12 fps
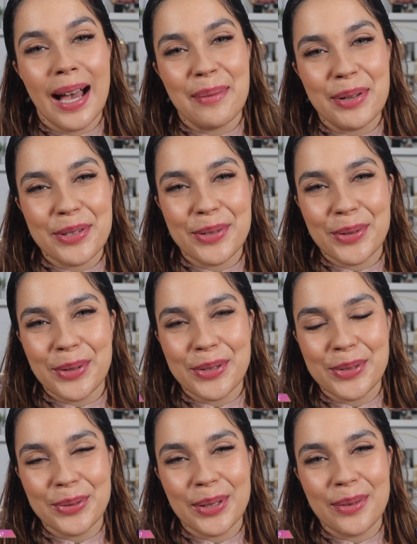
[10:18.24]
I'm also going
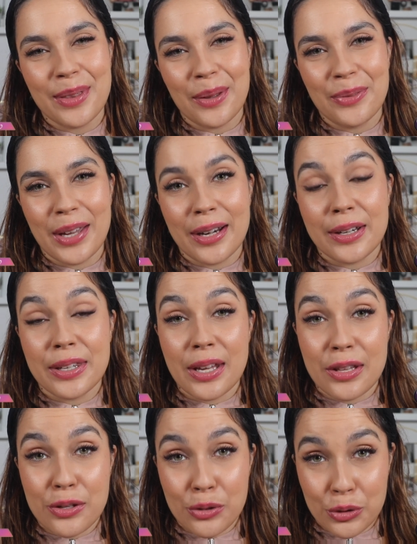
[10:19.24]
to leave down there the
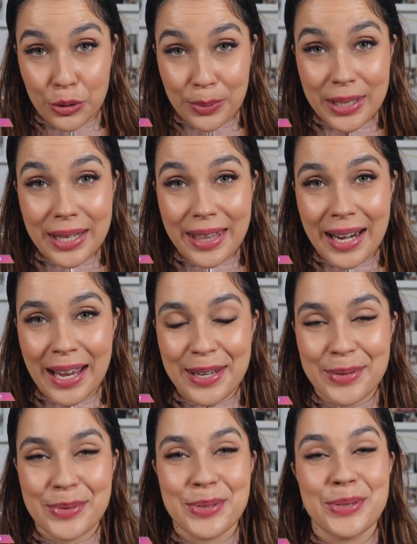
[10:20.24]
other social media that I
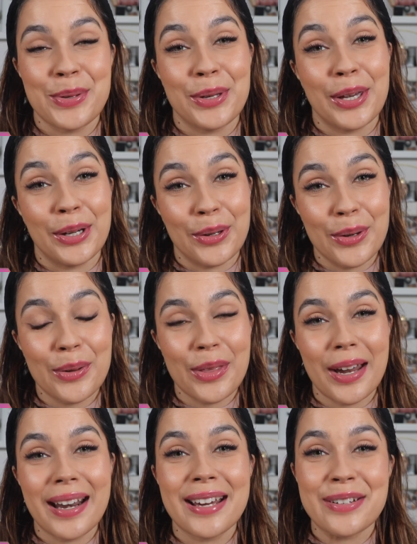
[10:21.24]
use so you can go
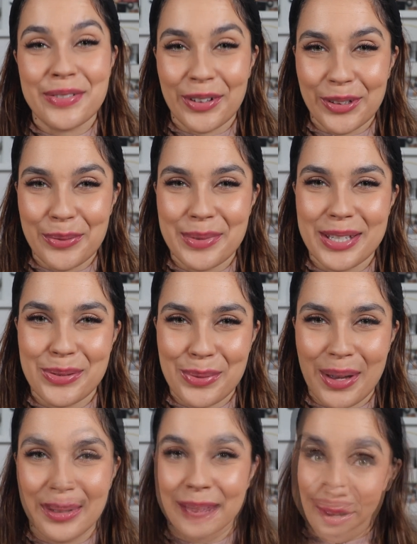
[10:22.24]
there and follow me as
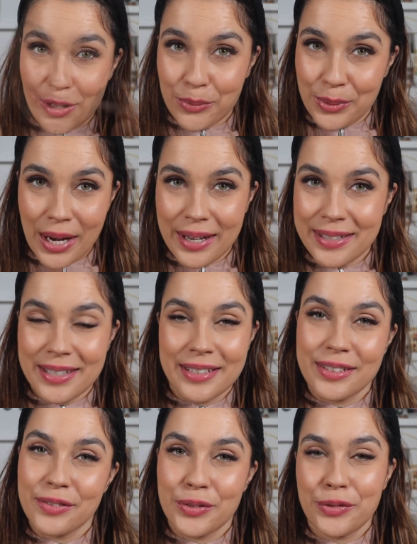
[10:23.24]
well. Now that we are at the
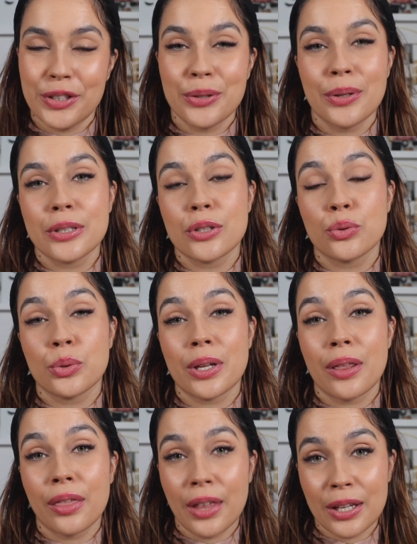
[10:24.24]
end of the video, I just want to
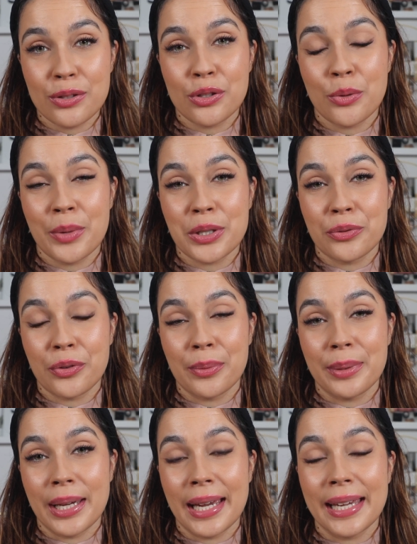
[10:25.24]
thank you so much for
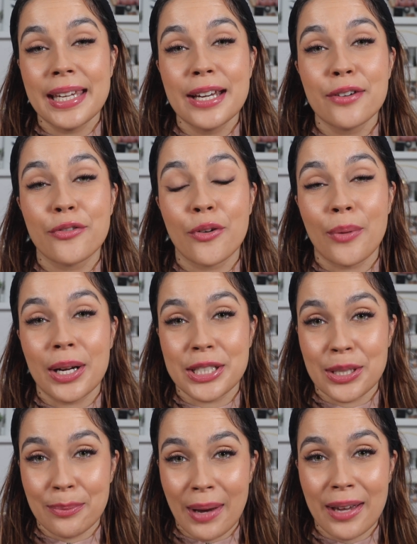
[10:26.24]
being here, for
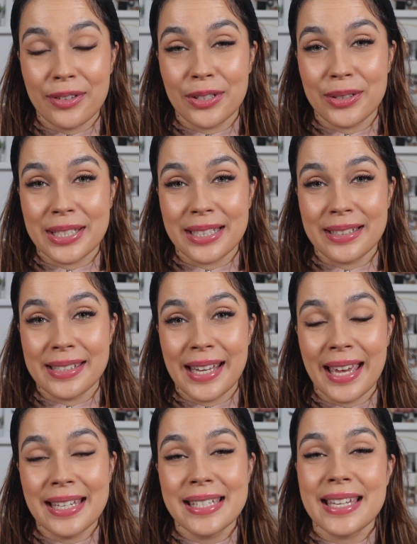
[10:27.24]
watching my video until the
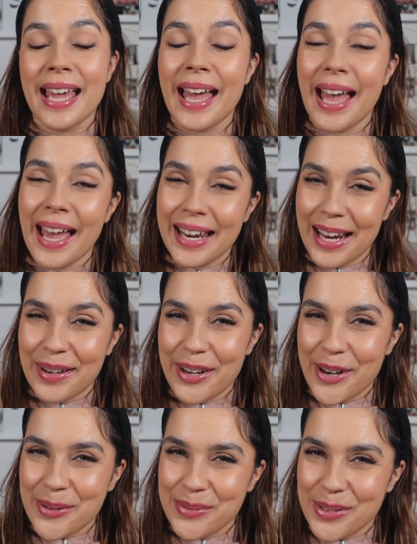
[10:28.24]
end, and now I
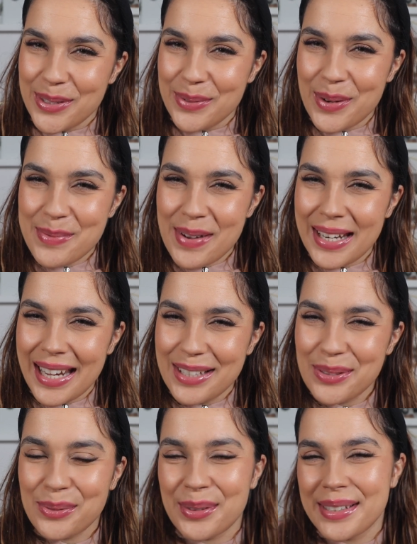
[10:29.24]
hope to see you on my
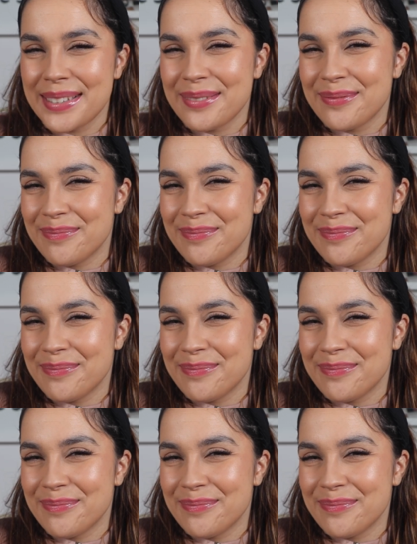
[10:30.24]
next one.